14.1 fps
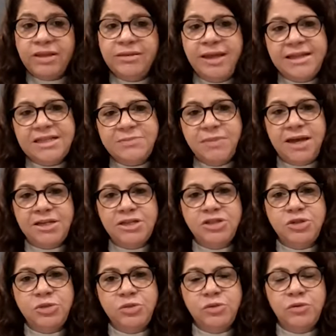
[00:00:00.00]
That's by
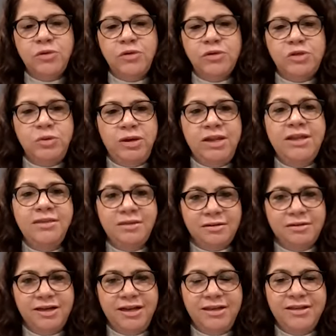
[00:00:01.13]

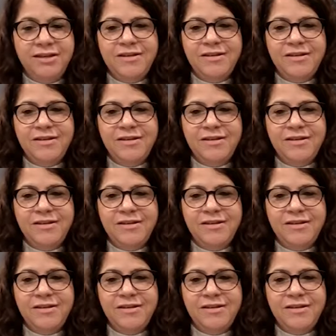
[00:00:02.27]
2030.